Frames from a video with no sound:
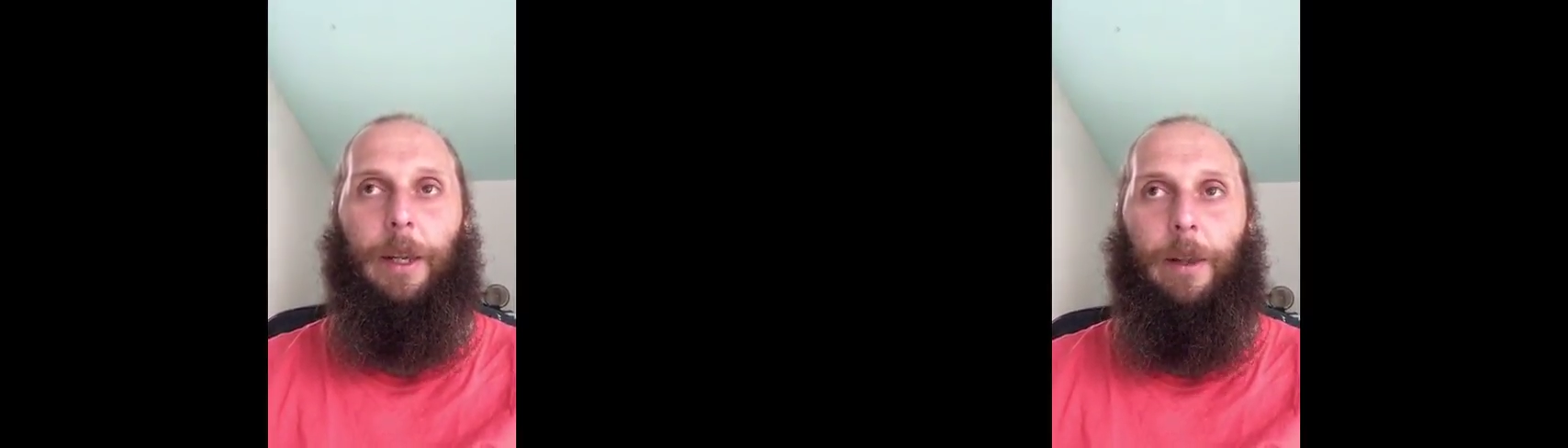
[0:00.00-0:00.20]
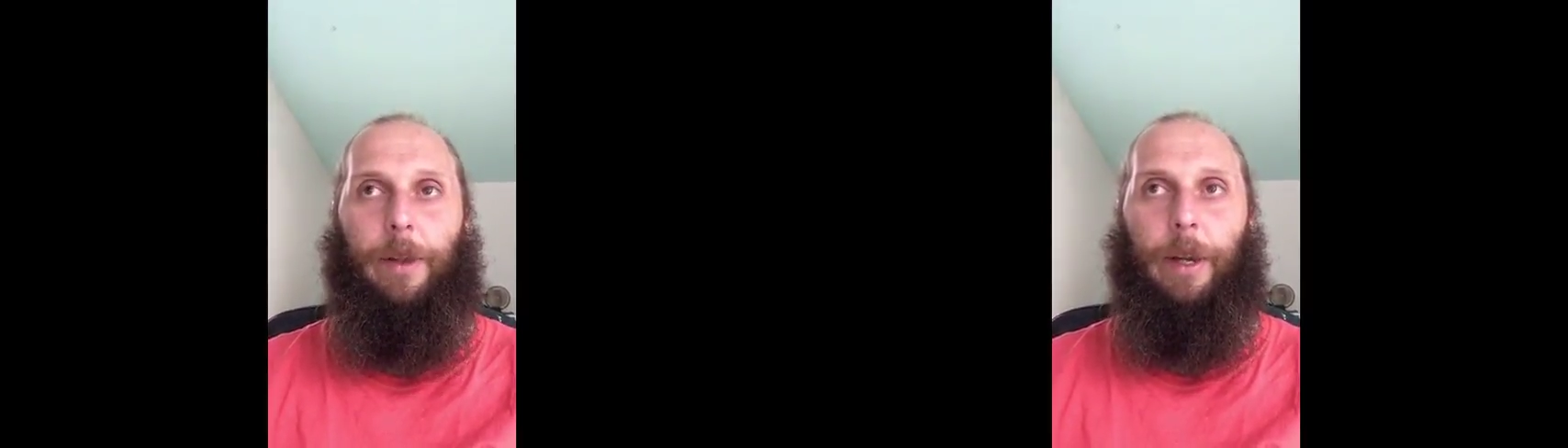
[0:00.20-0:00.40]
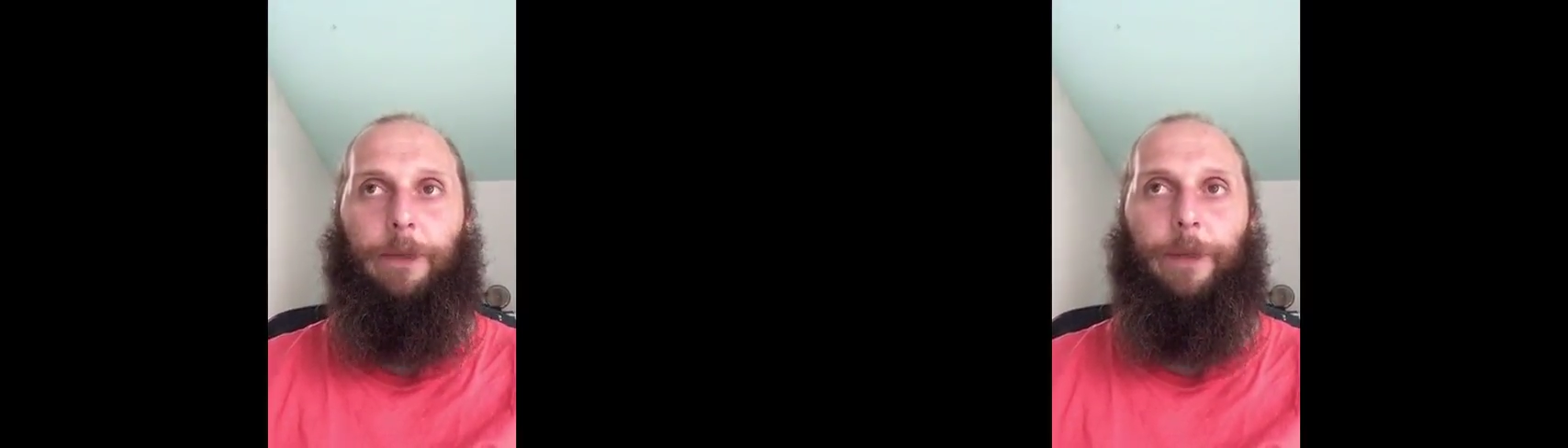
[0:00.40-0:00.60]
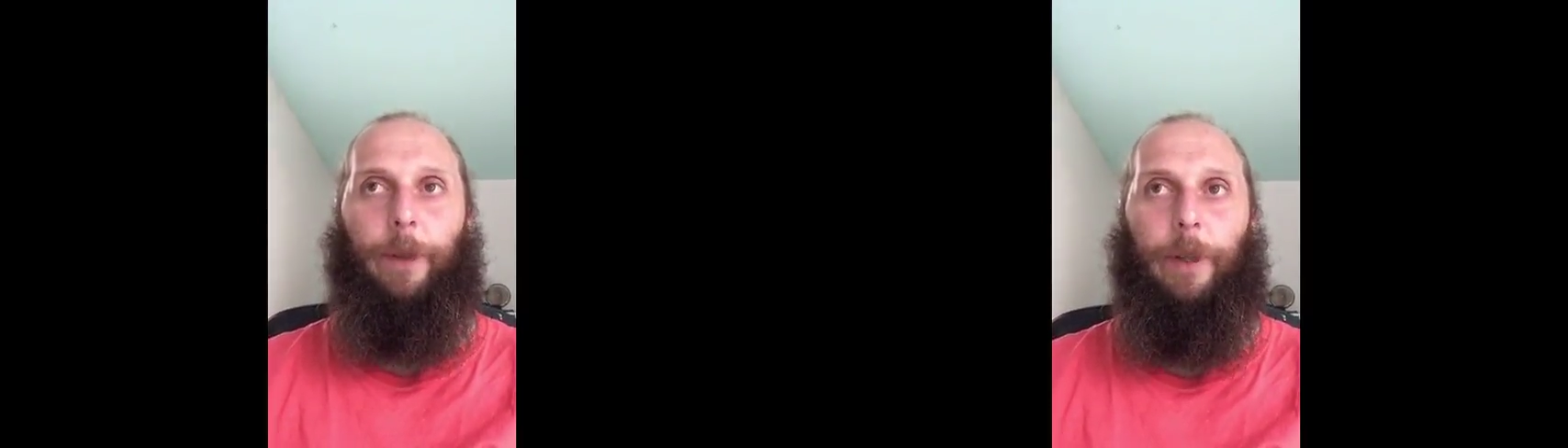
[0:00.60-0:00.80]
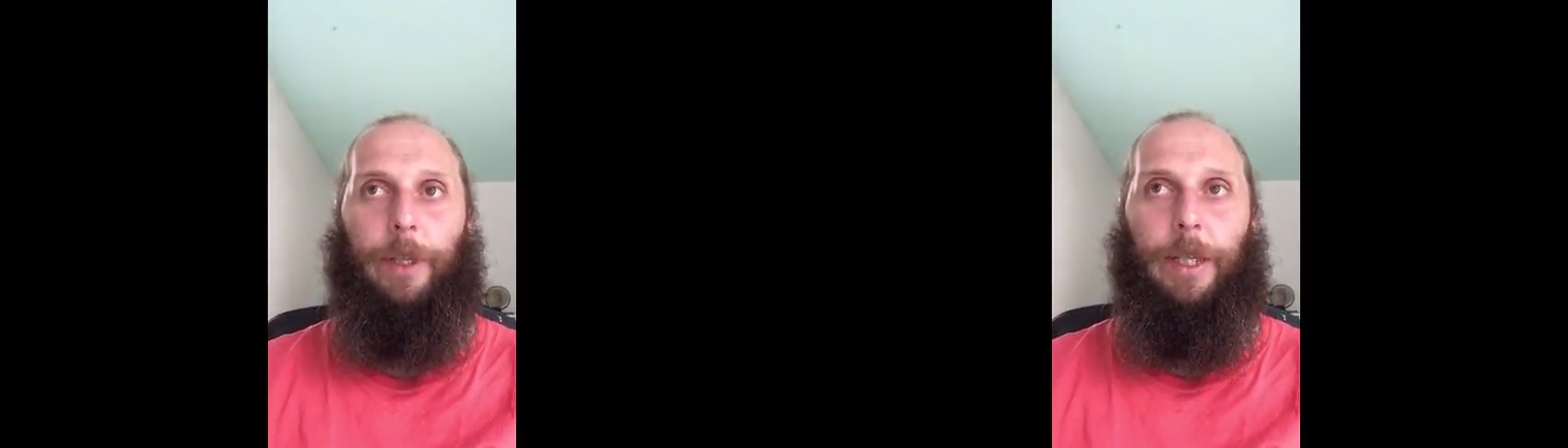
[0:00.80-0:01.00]

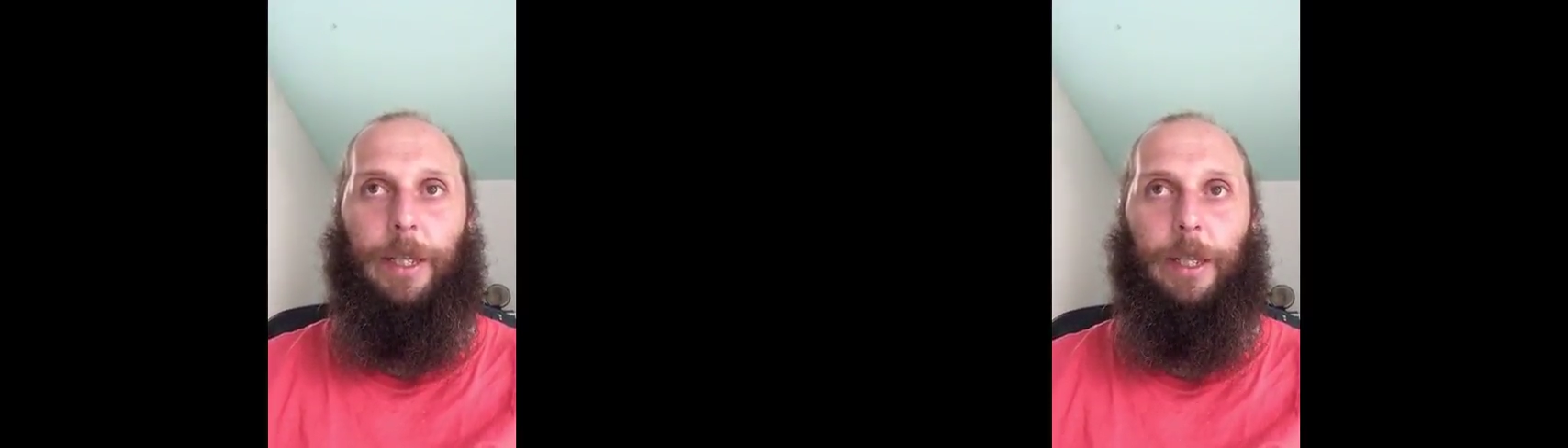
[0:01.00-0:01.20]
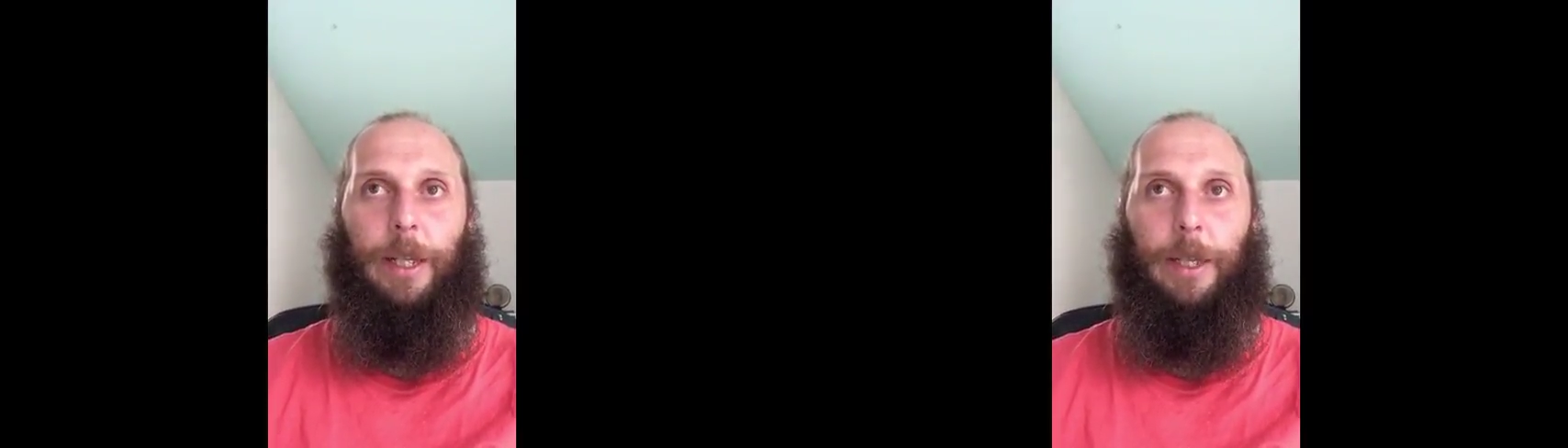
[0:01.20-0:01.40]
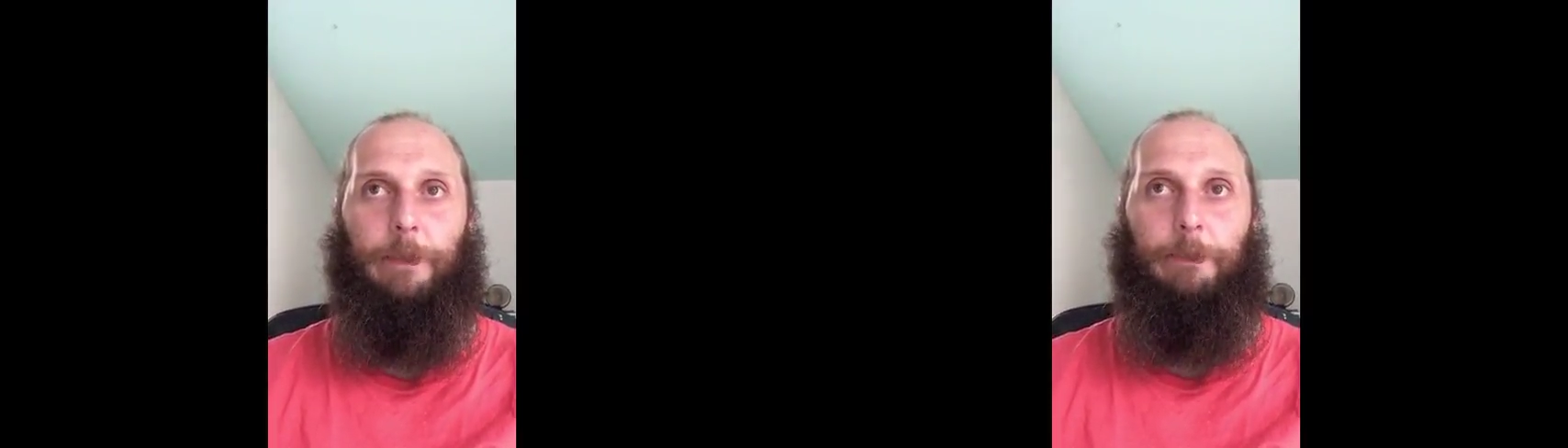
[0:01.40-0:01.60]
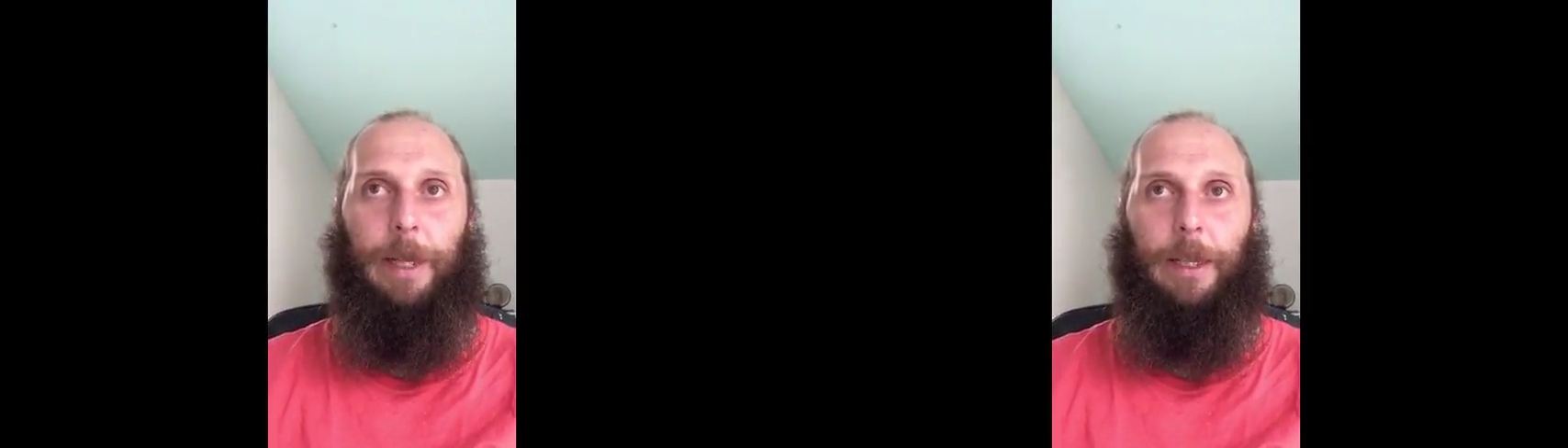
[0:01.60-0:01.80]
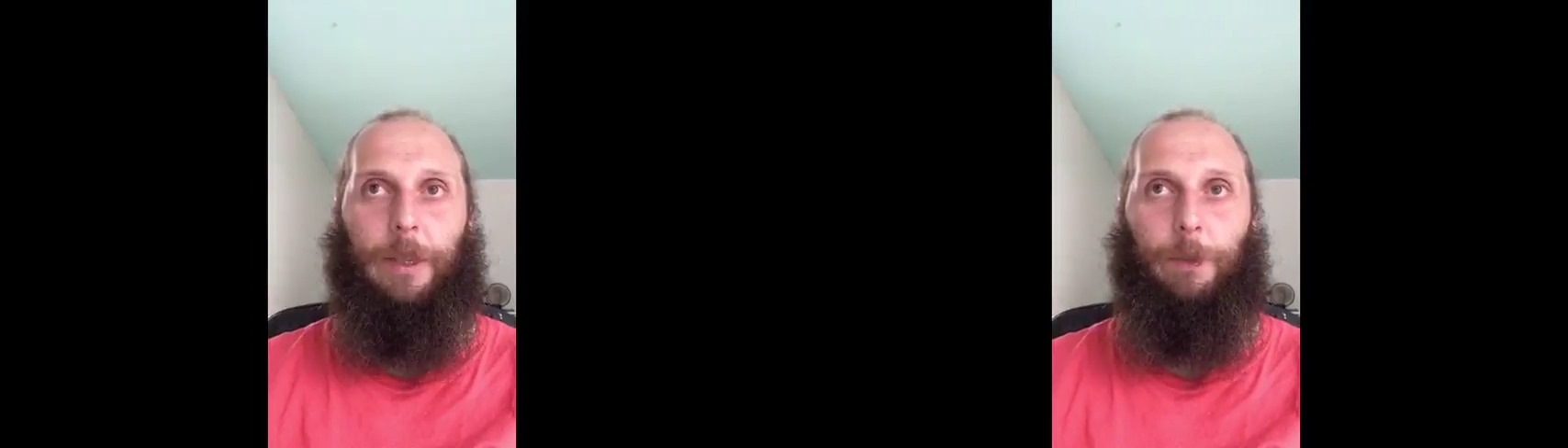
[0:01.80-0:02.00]
Therefore 'tis not
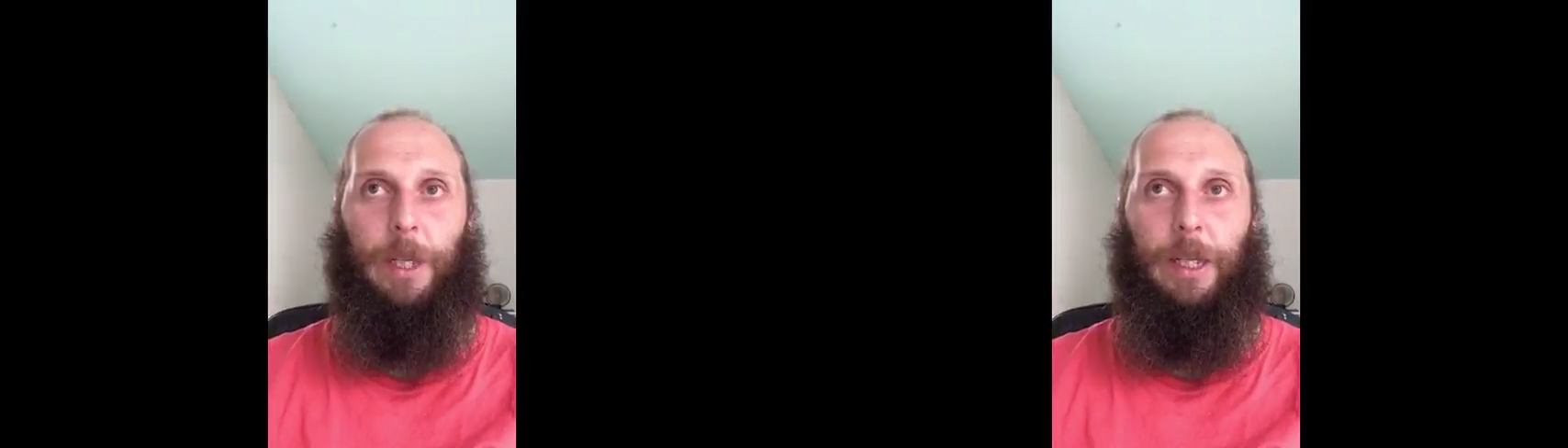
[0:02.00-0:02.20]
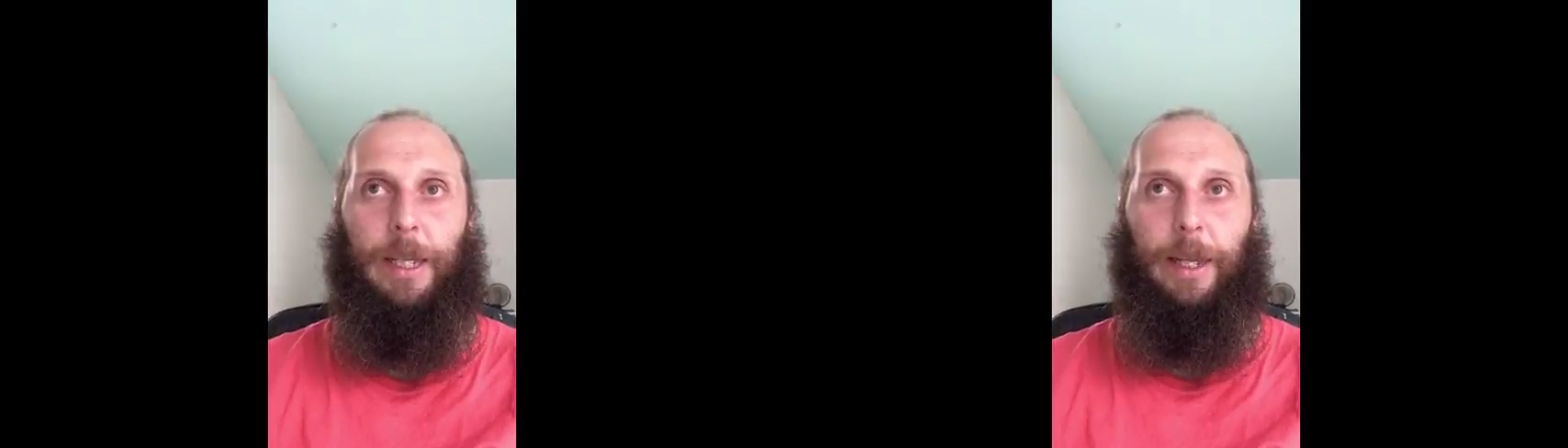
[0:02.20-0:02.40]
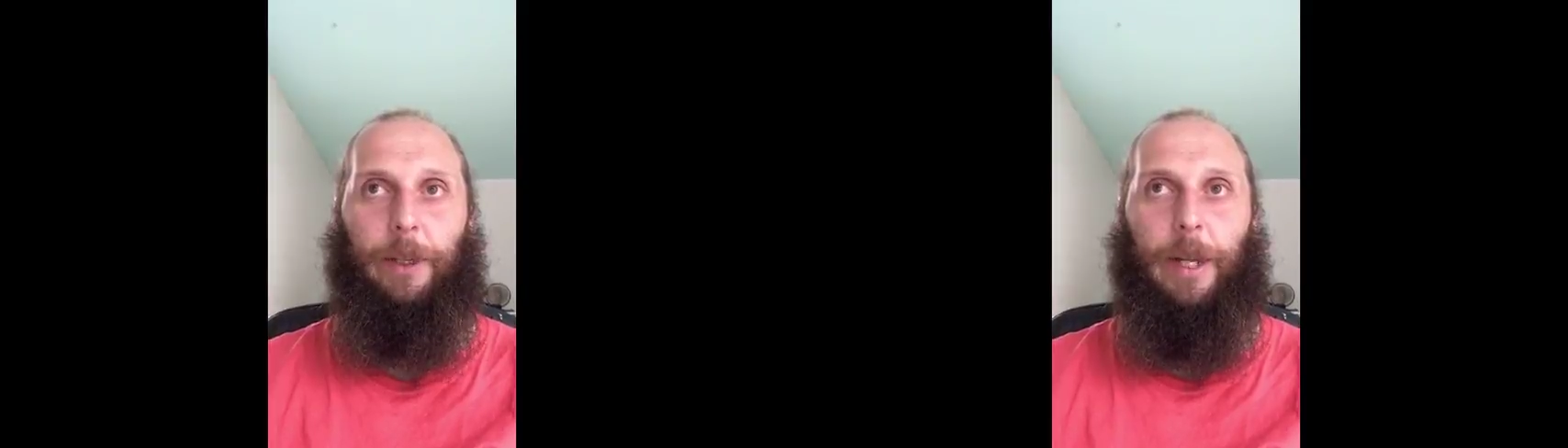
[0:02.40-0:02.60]
amiss we tender